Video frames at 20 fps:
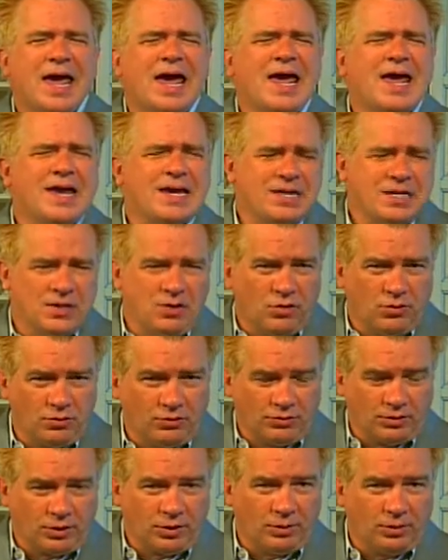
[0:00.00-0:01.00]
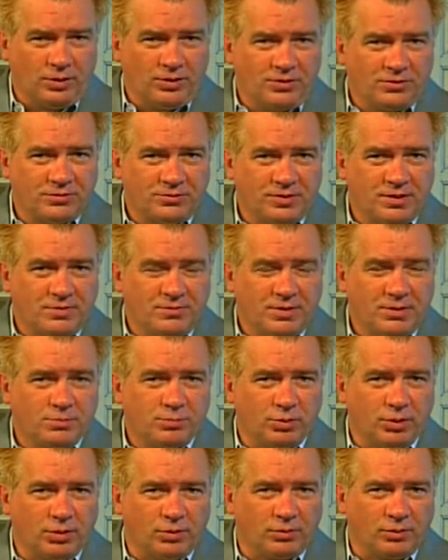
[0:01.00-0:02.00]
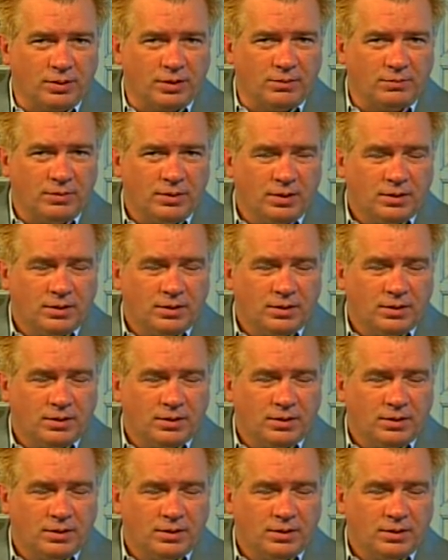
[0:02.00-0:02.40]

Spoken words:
8 years ago on this TV program.